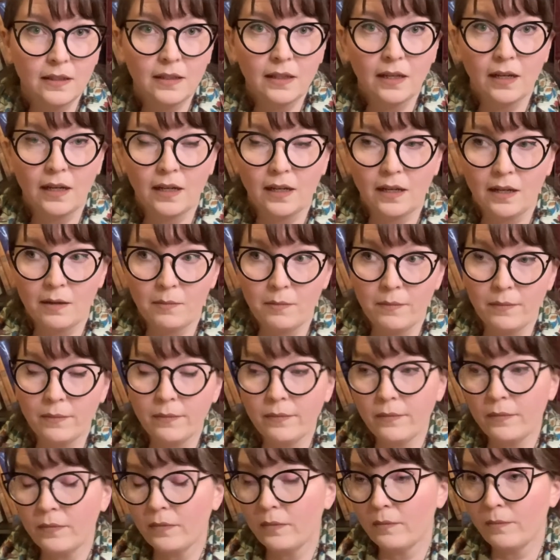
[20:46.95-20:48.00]
In
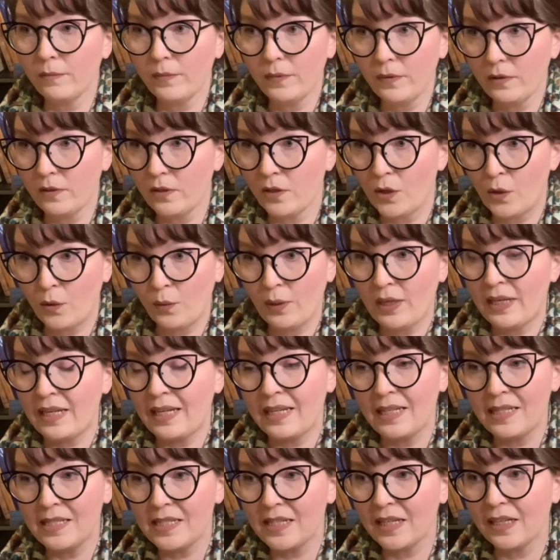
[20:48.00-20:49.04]

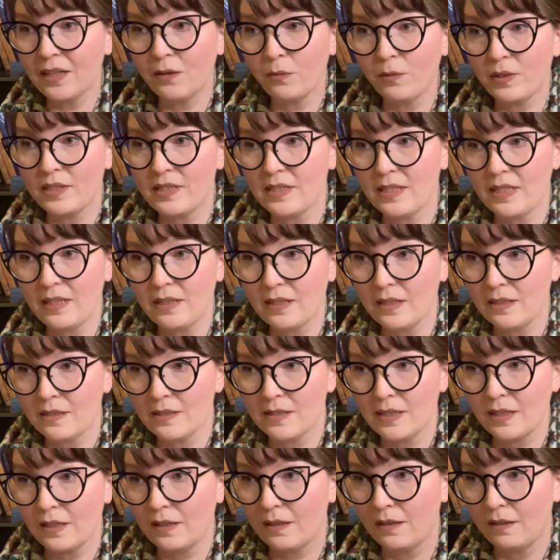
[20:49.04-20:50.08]
India, we see these
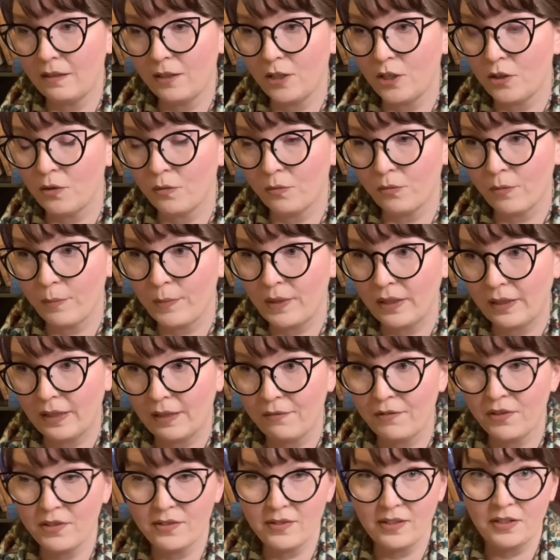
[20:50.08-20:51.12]
from the
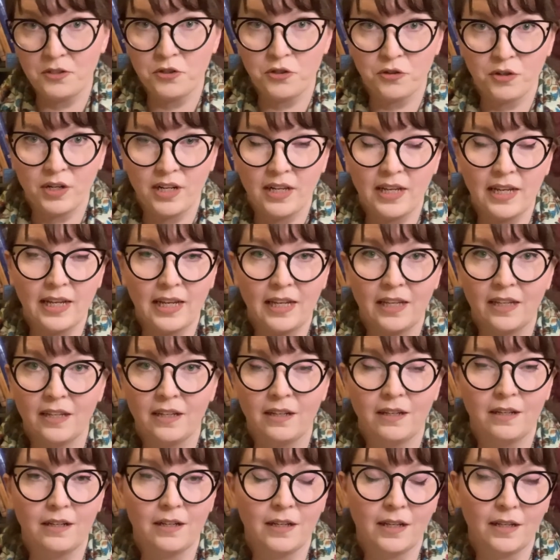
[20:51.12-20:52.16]
11th century
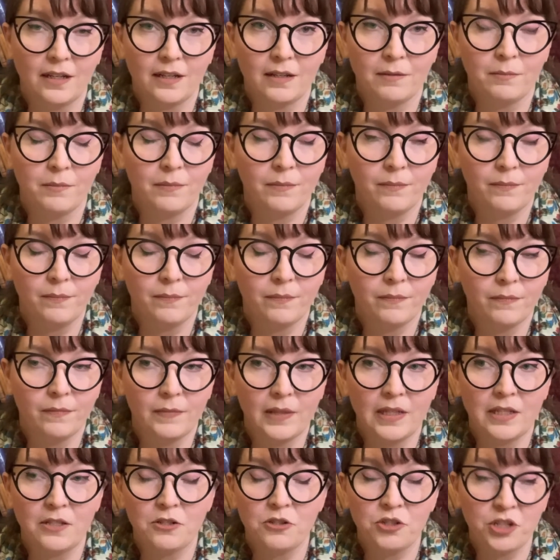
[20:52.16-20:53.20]
in
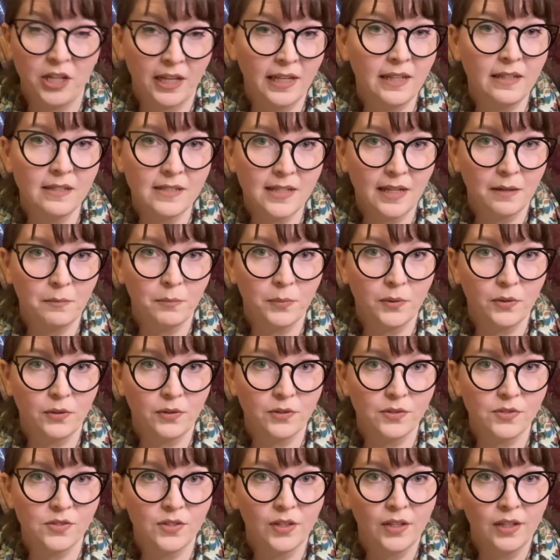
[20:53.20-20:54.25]
Jain
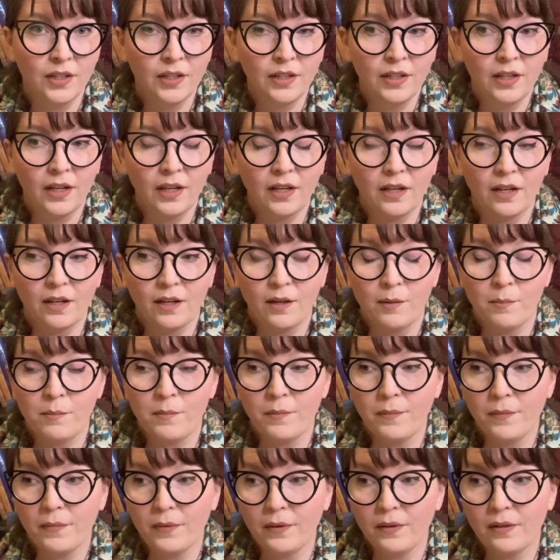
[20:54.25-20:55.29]
temples.
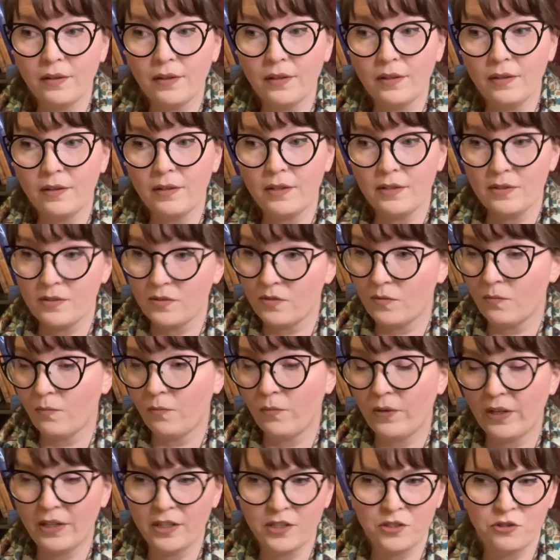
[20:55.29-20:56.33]
It's
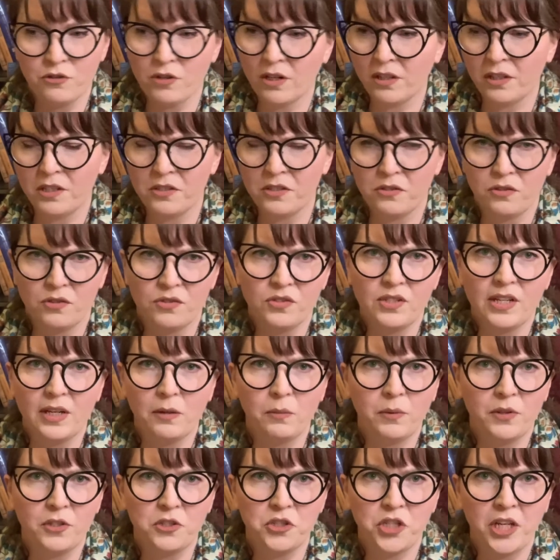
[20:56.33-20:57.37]
very strongly associated
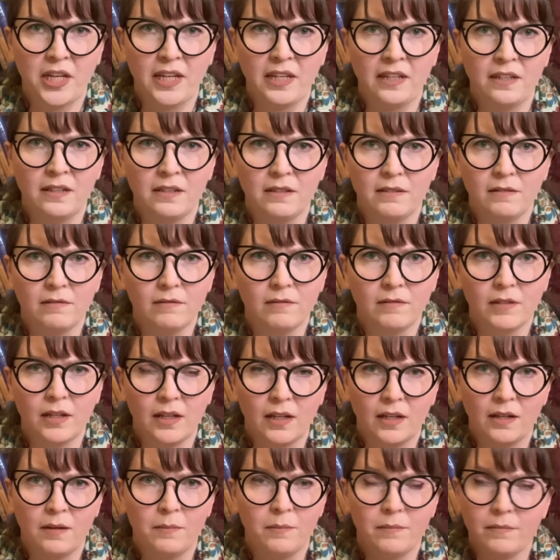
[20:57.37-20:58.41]
with Jain
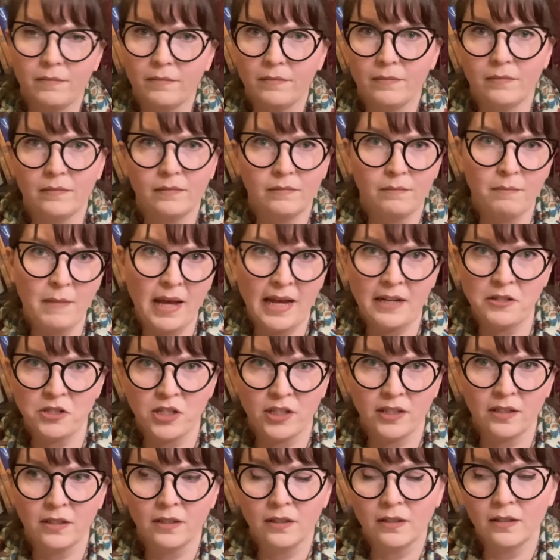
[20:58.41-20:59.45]

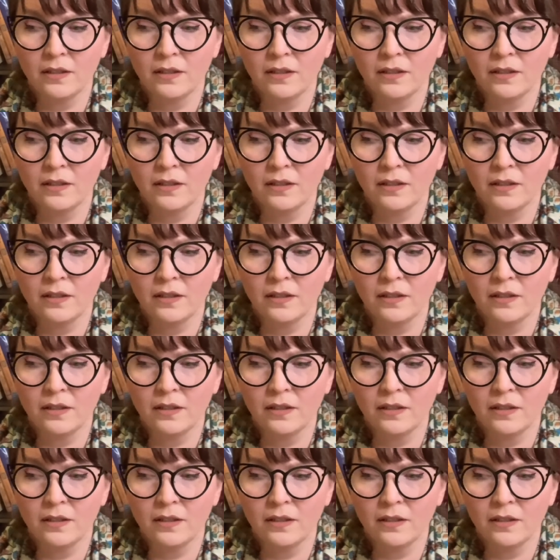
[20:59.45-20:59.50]
magic.